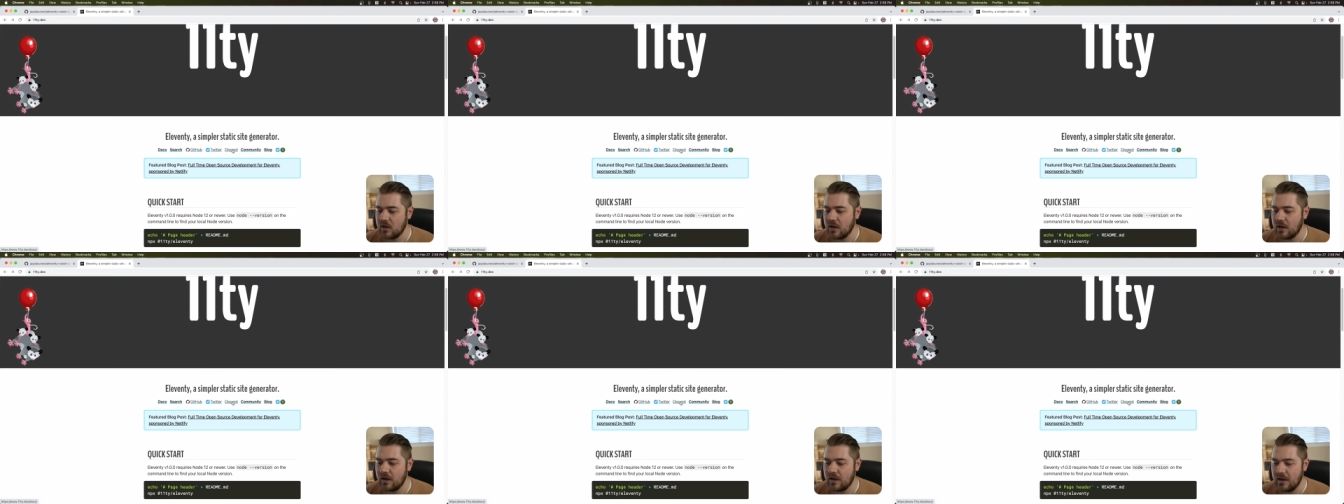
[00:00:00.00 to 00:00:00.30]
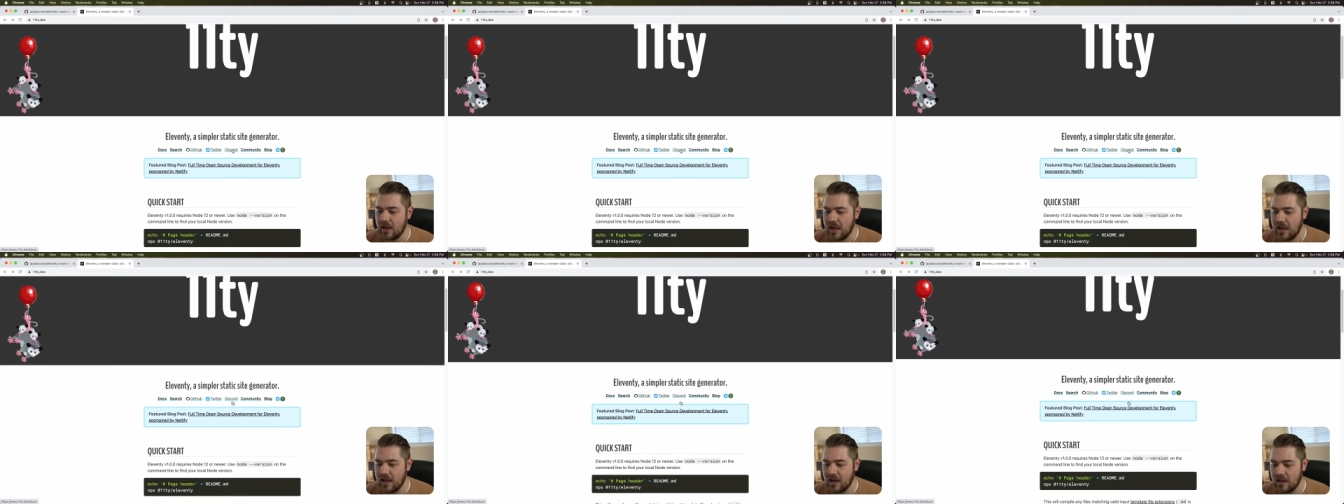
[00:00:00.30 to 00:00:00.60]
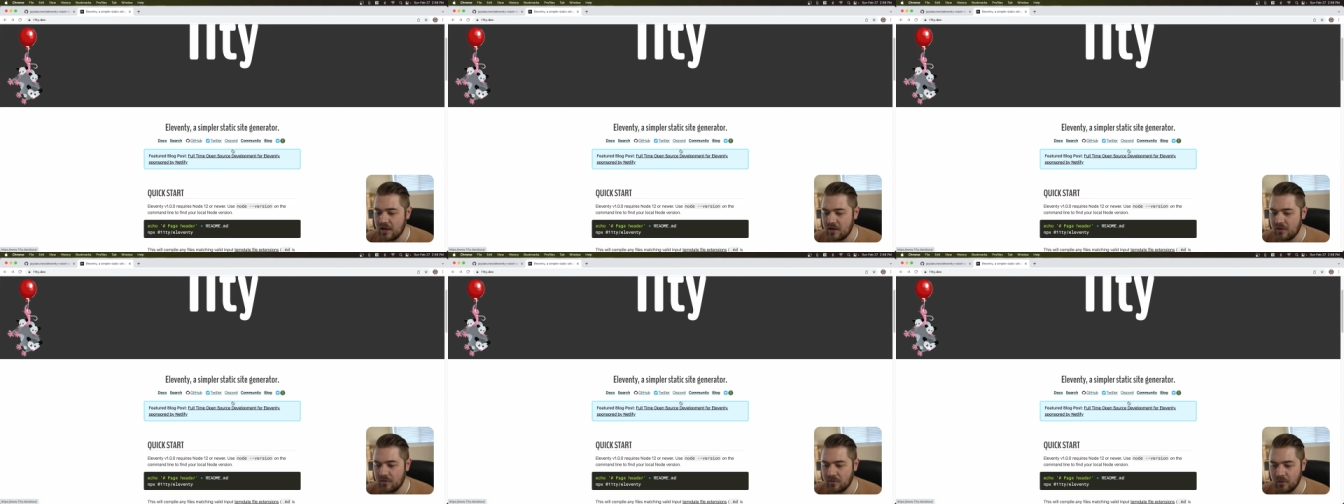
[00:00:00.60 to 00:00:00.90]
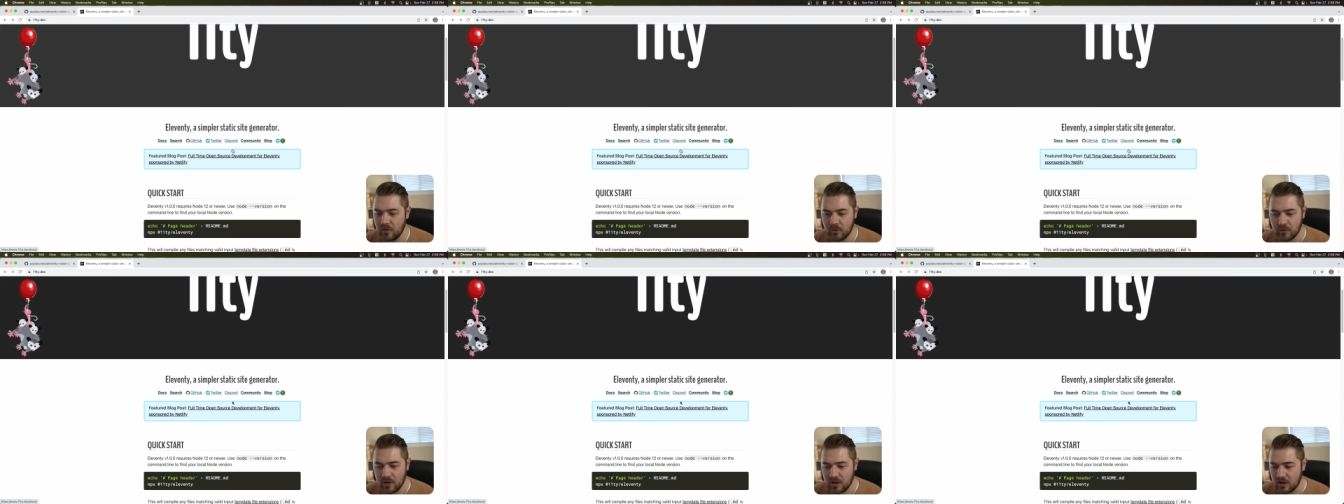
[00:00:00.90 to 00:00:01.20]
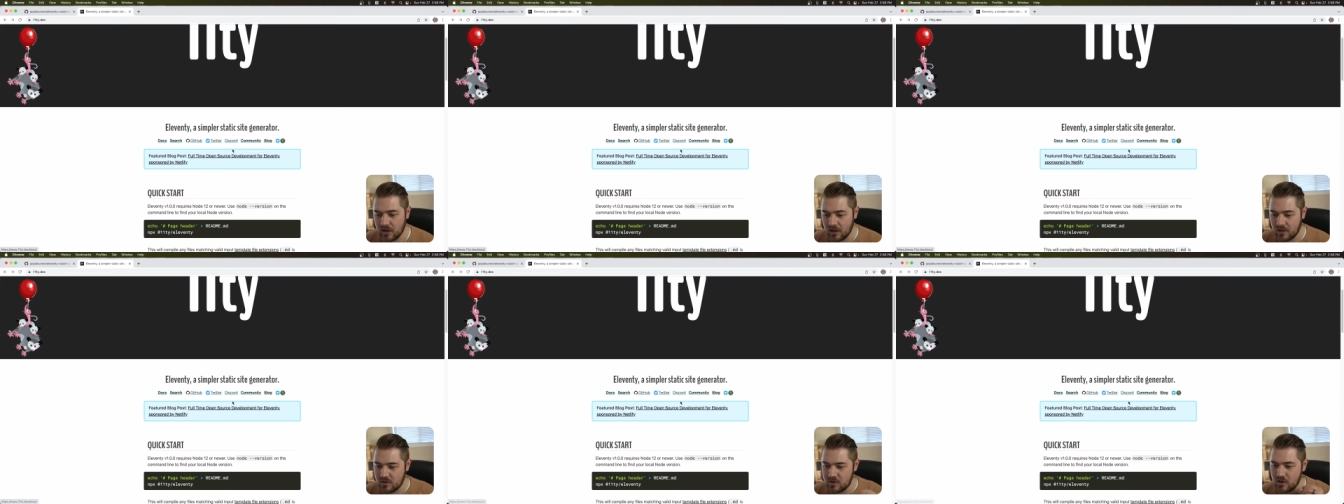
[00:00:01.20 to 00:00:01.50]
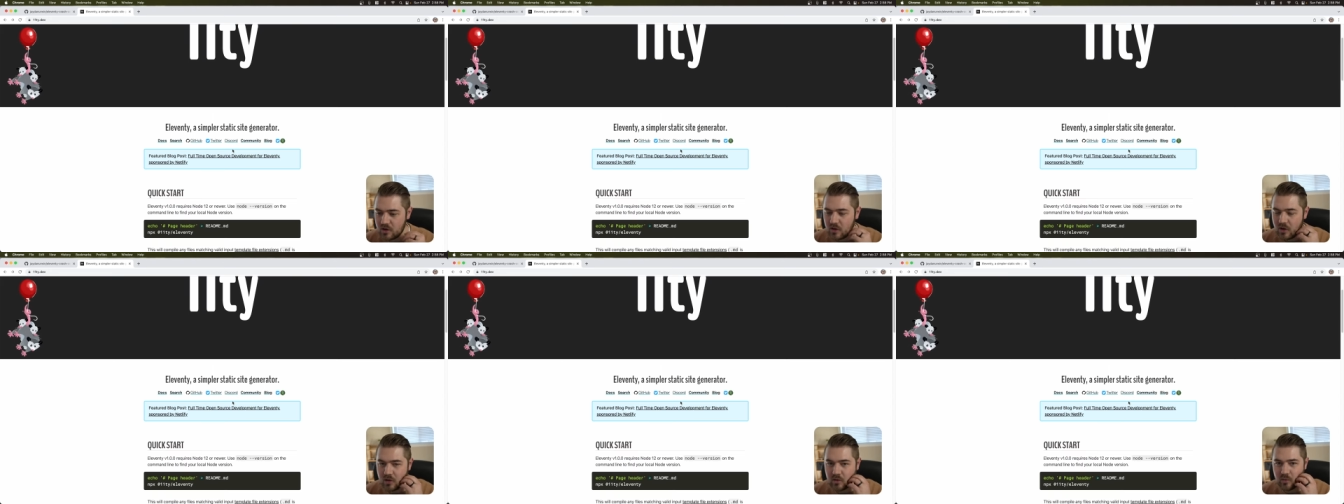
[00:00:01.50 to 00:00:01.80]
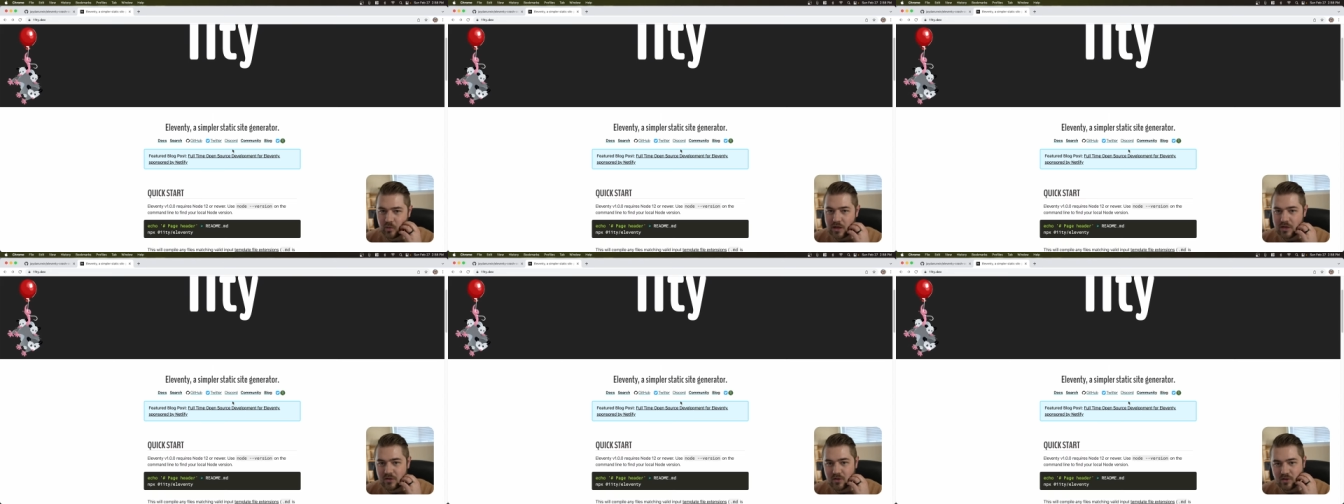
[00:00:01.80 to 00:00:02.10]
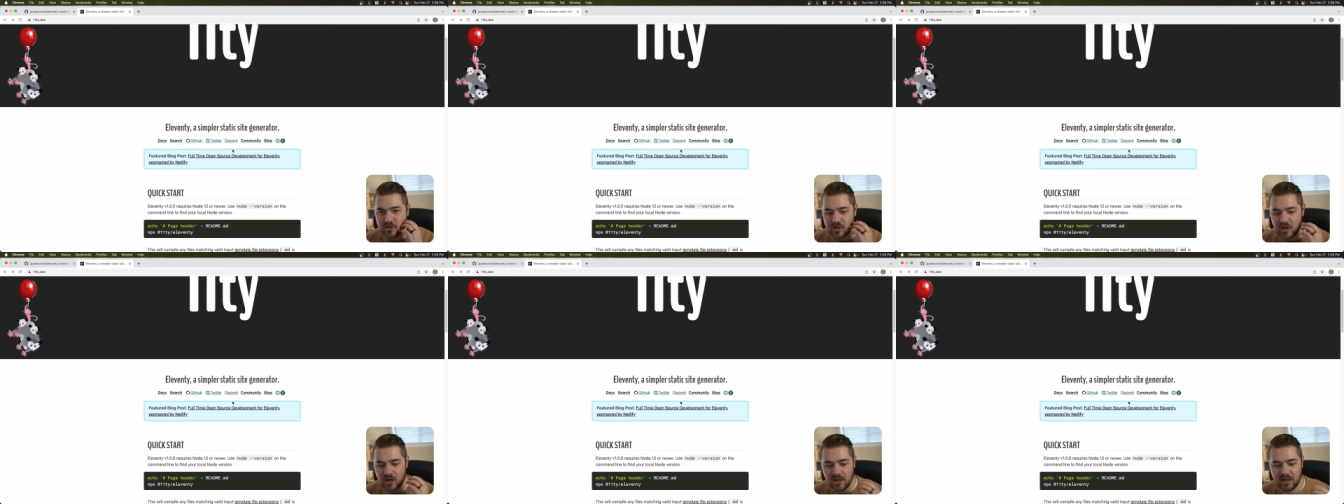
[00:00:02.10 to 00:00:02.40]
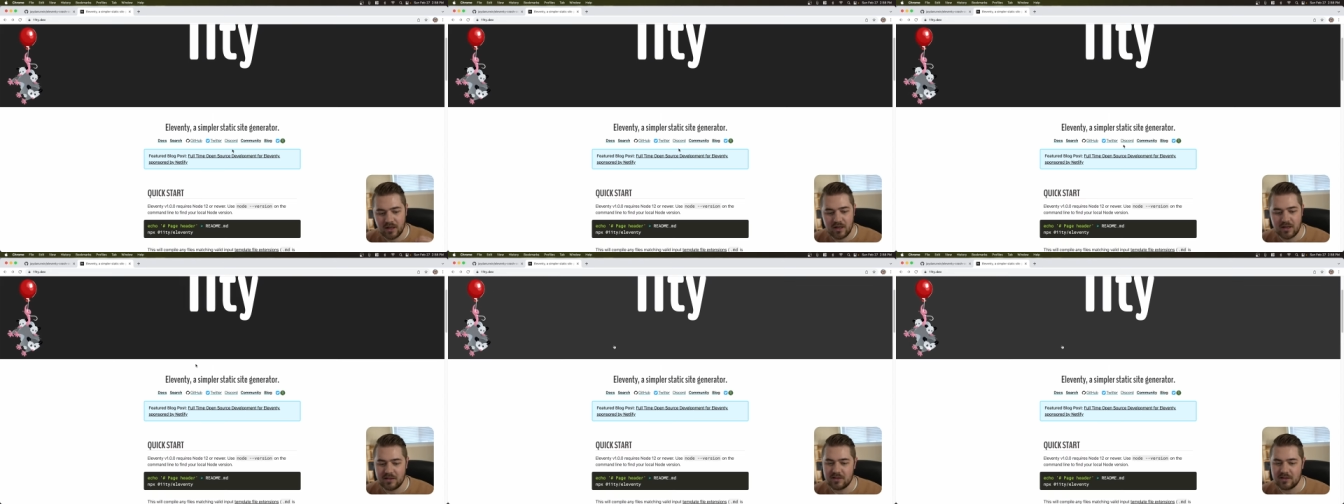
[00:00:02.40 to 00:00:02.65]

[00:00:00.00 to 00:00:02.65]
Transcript: Uh, and feel free to do your own research on it.